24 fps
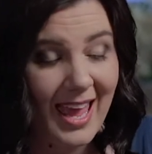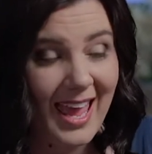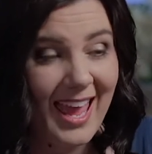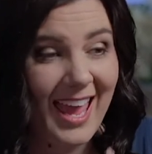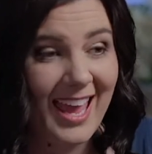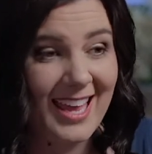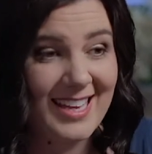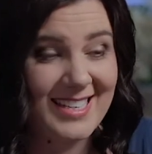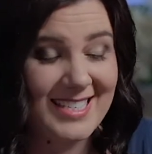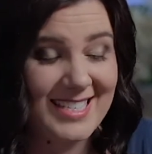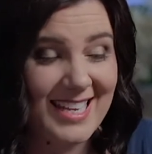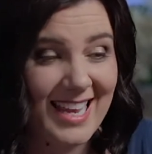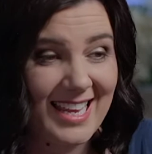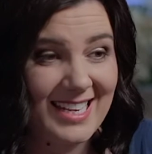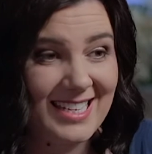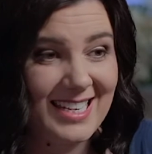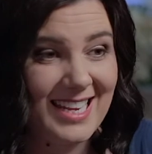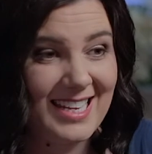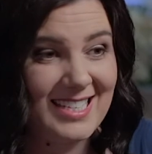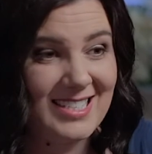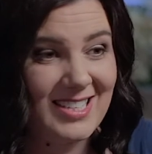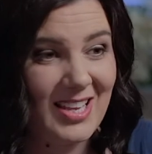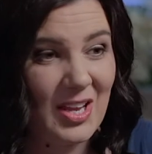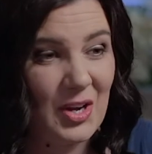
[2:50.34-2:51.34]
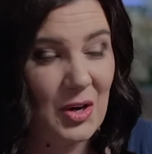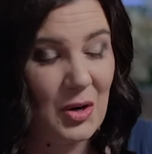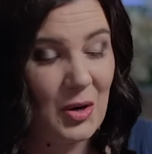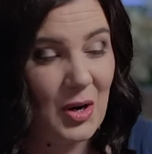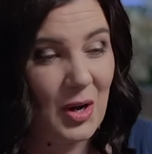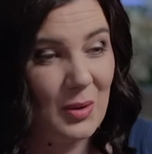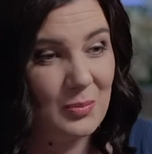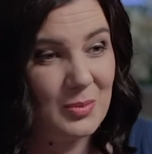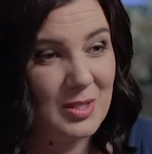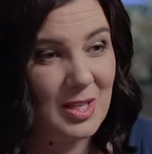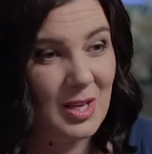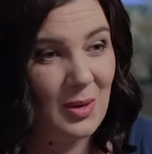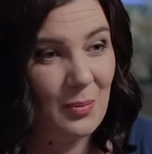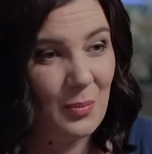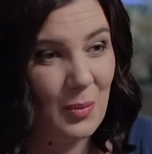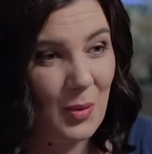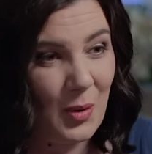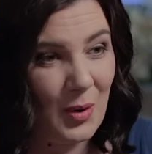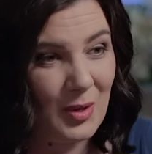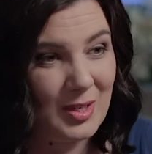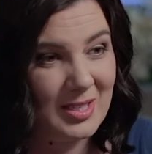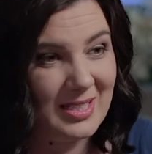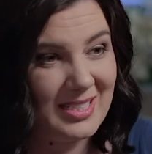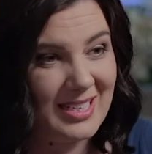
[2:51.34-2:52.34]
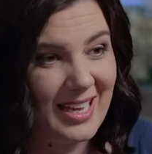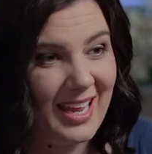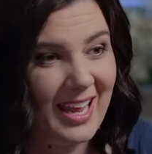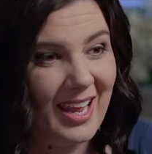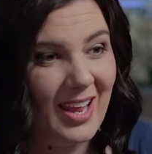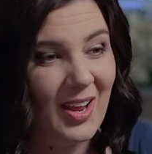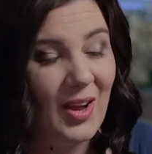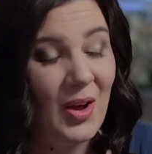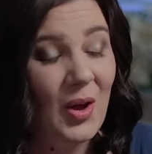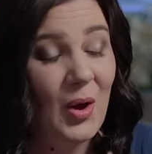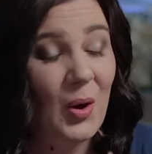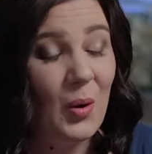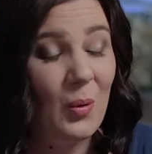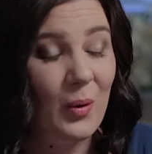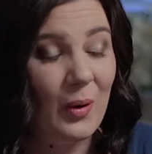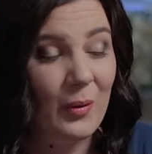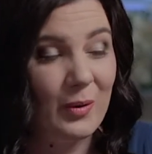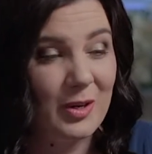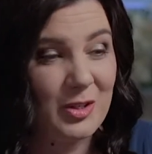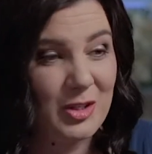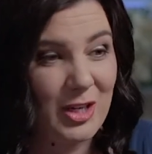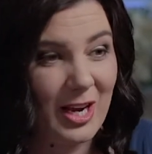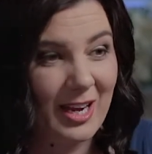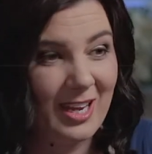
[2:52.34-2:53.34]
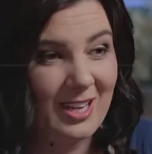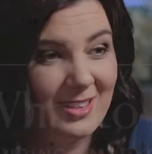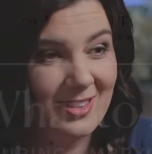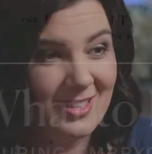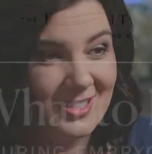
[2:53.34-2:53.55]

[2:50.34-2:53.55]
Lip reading: And 10 days later comes the important day where we're checking the